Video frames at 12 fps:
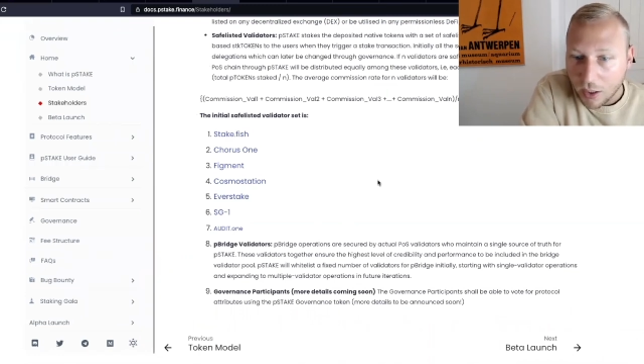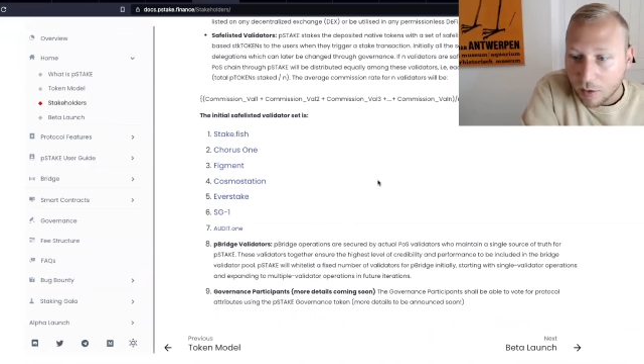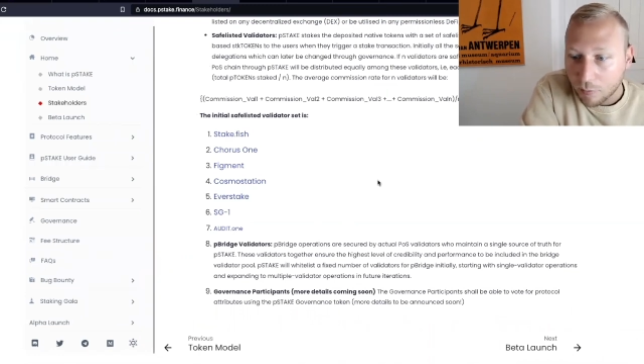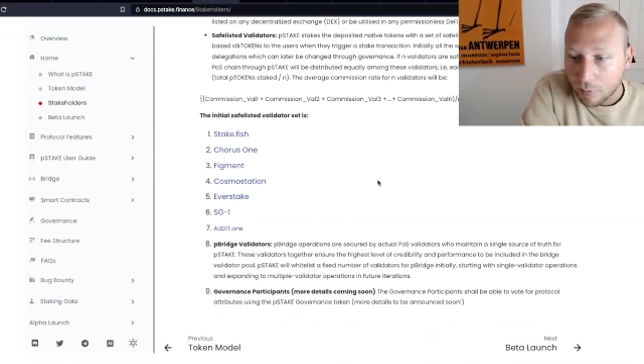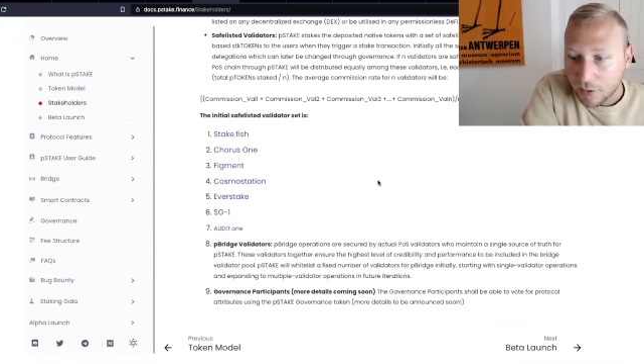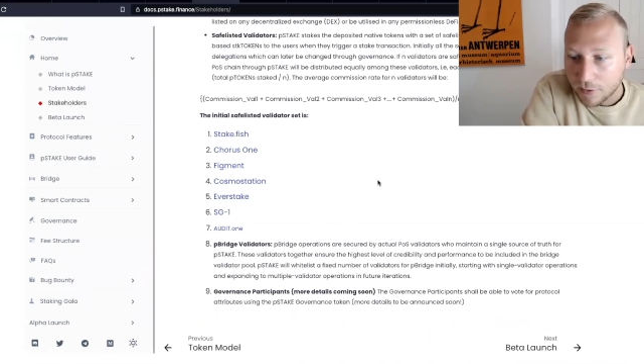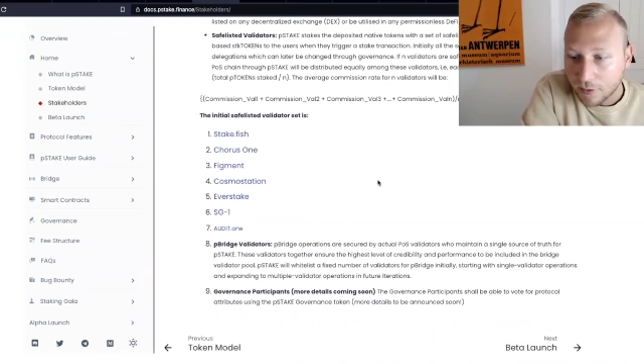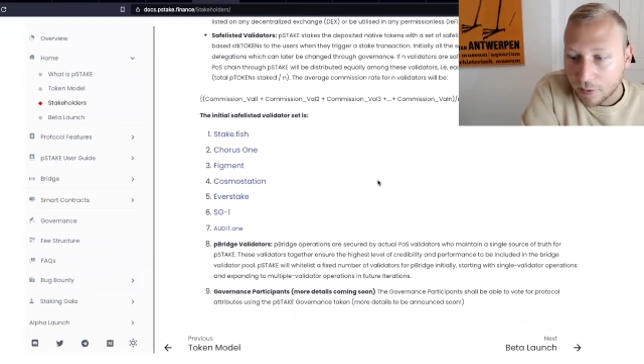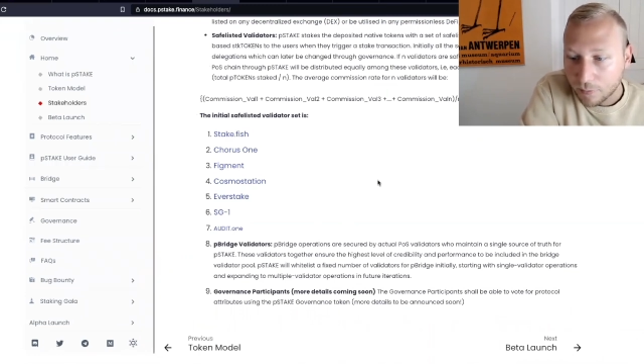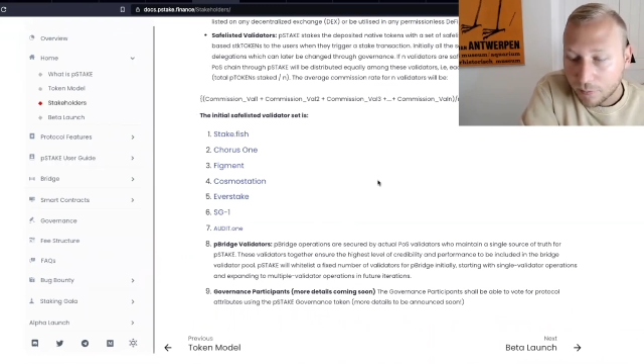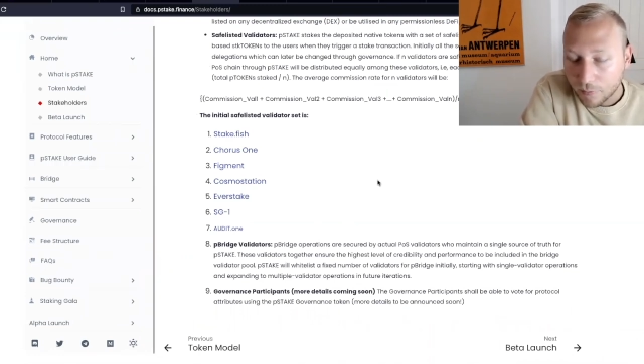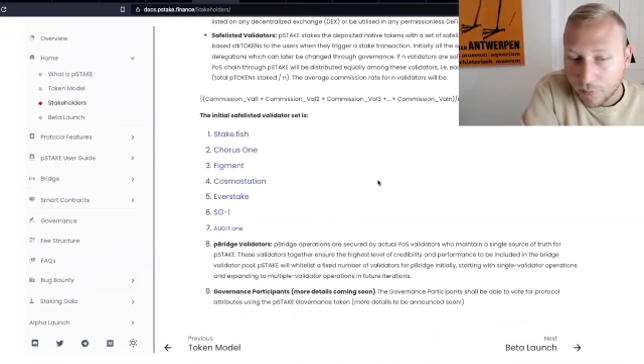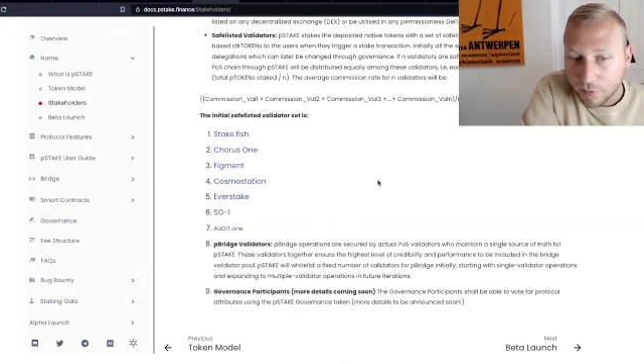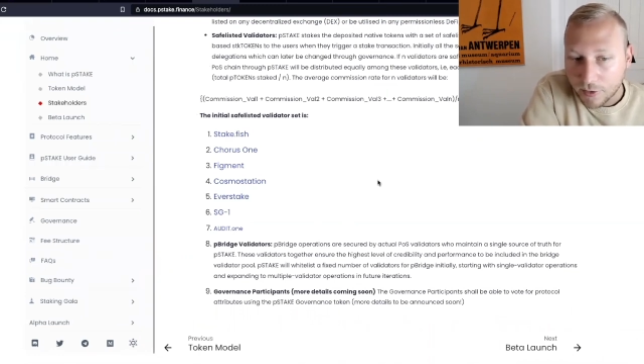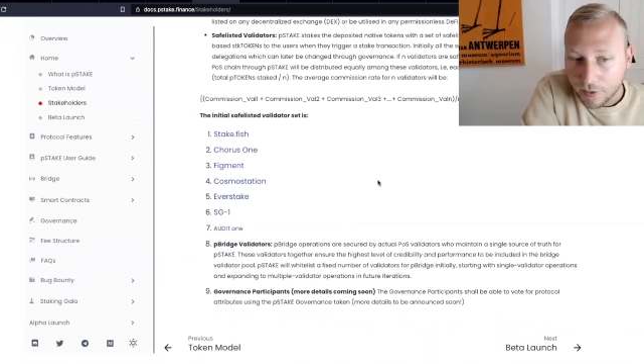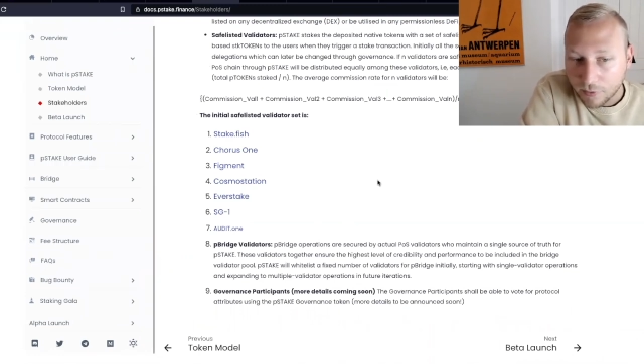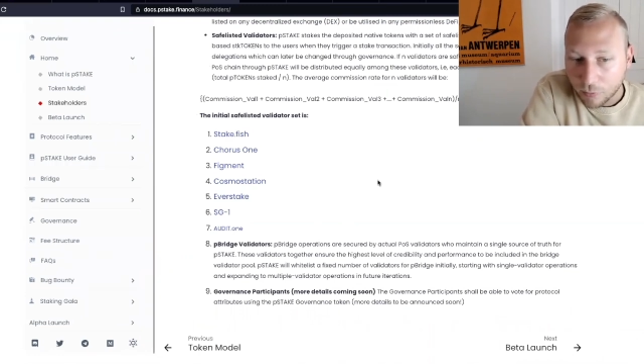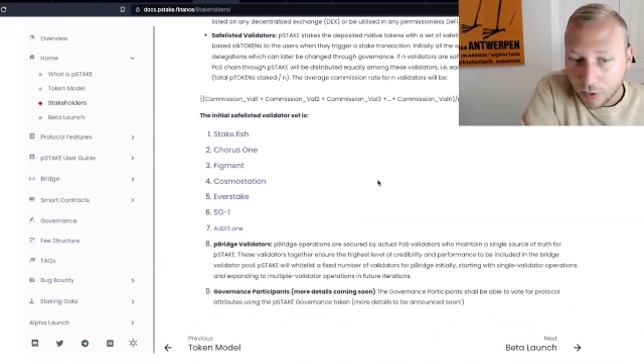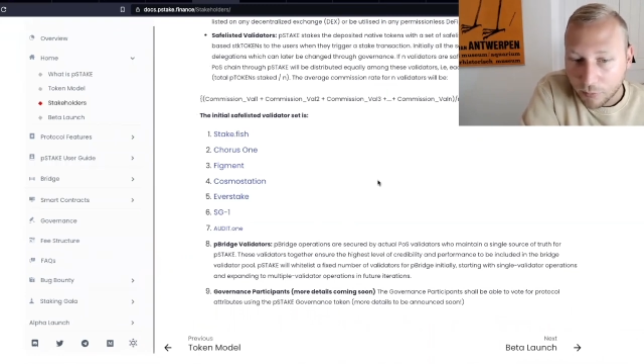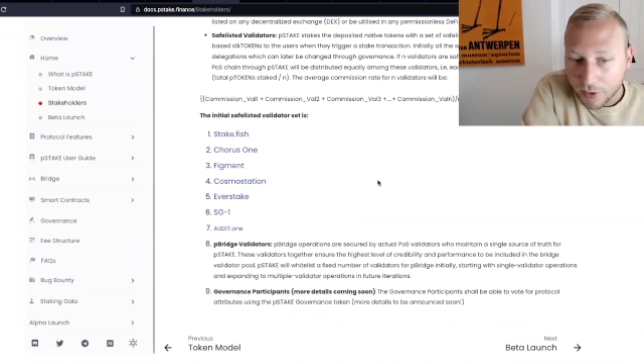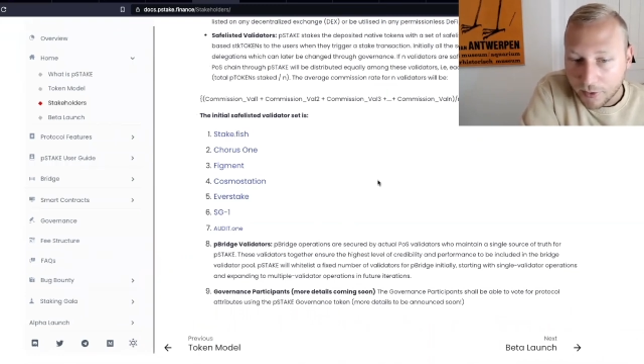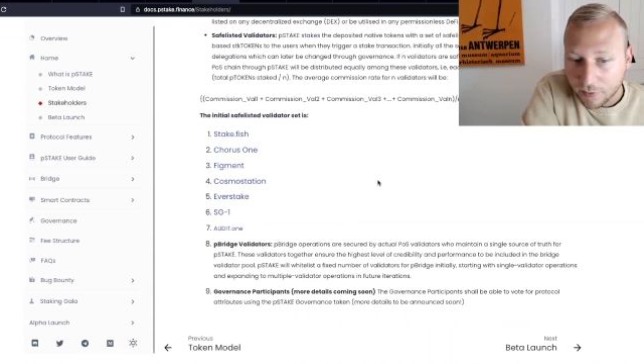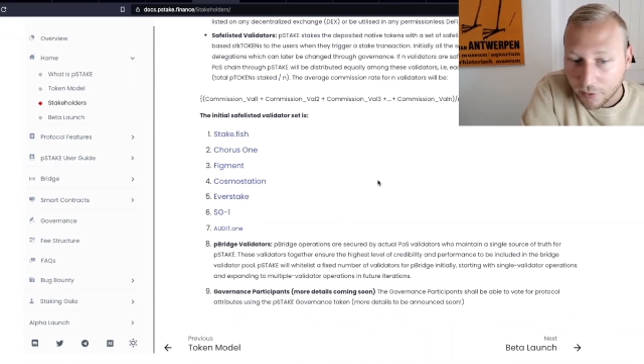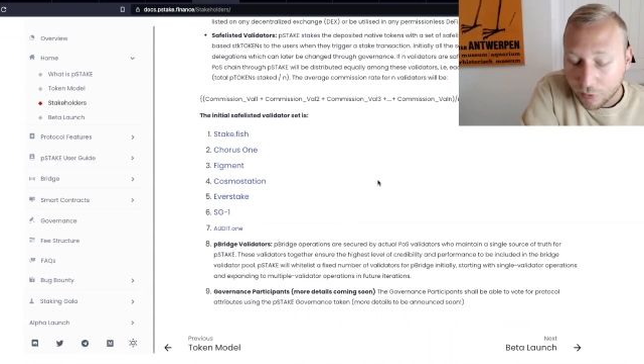but this will be
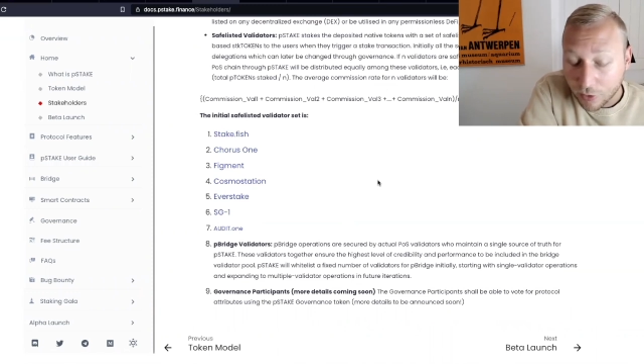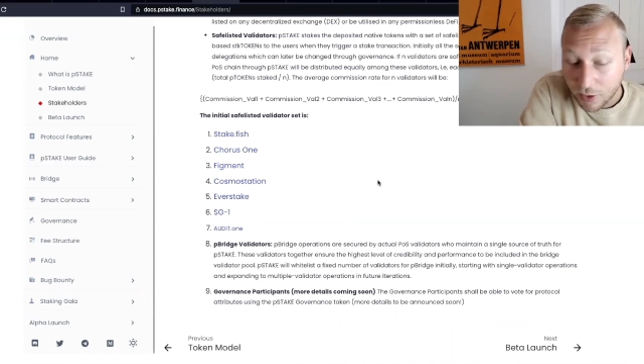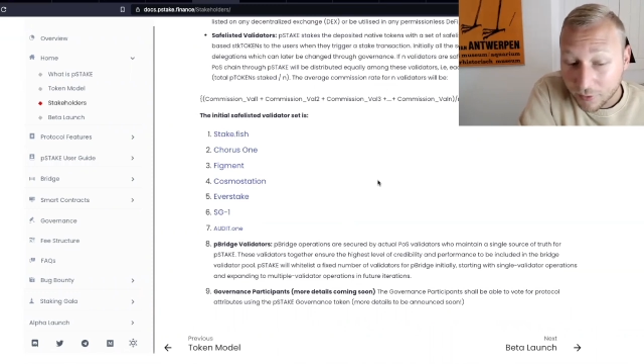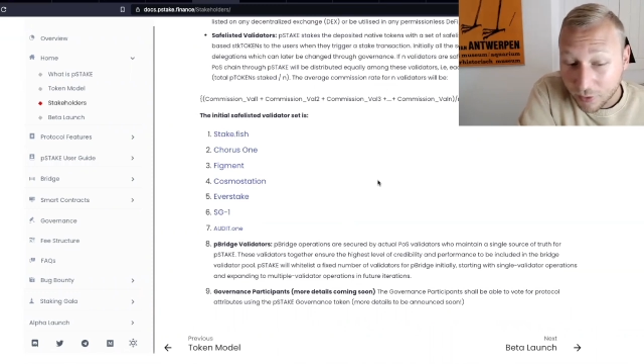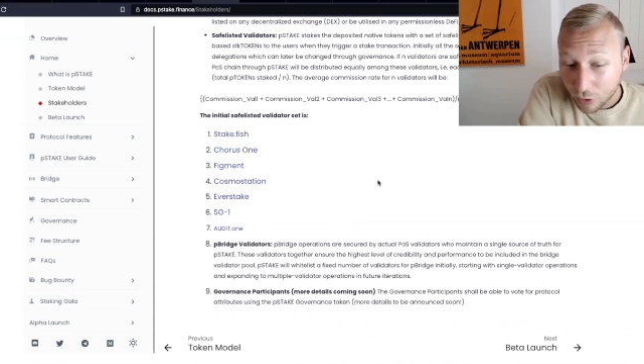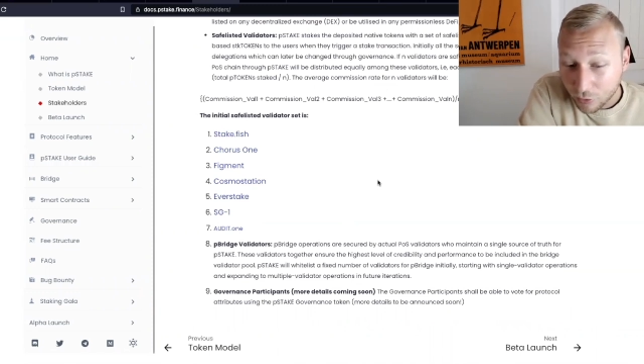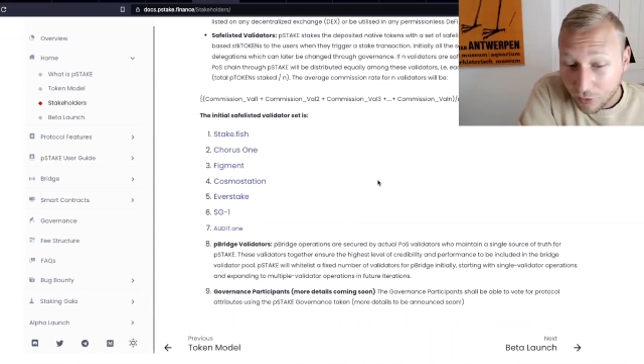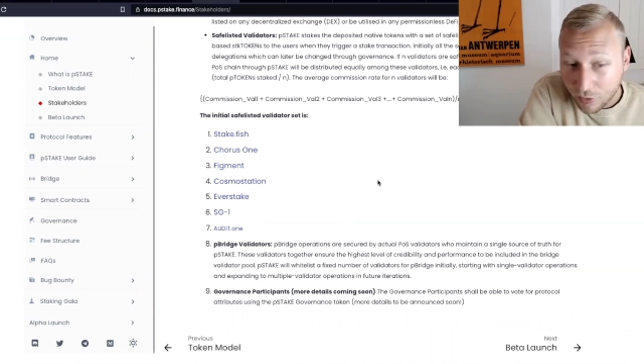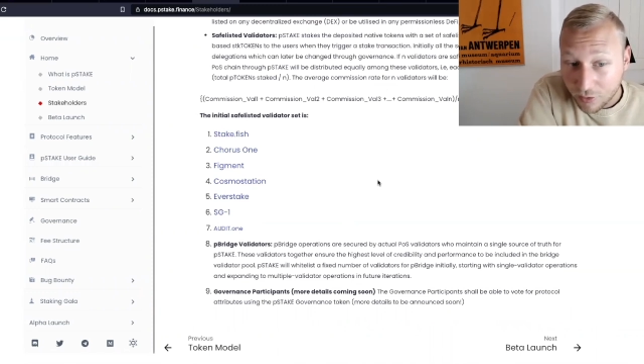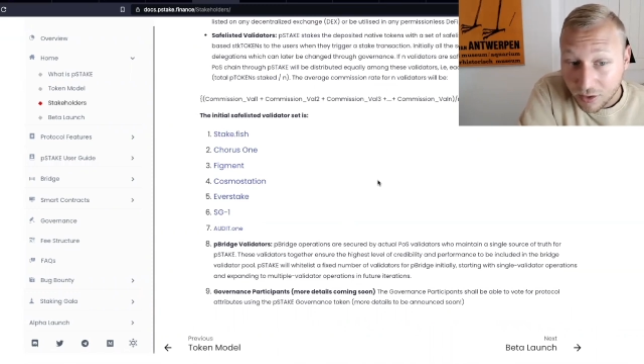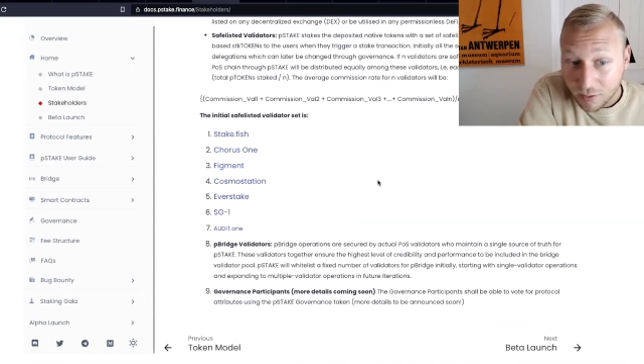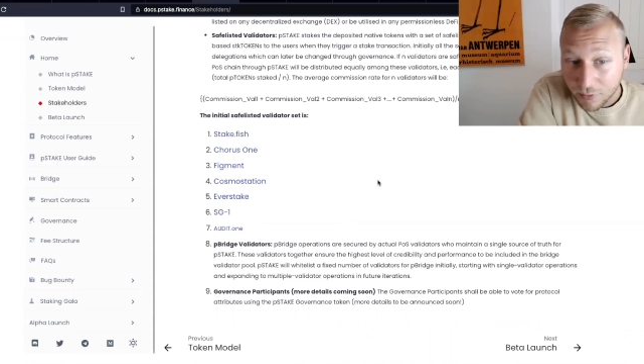decentralized. I talked to the team.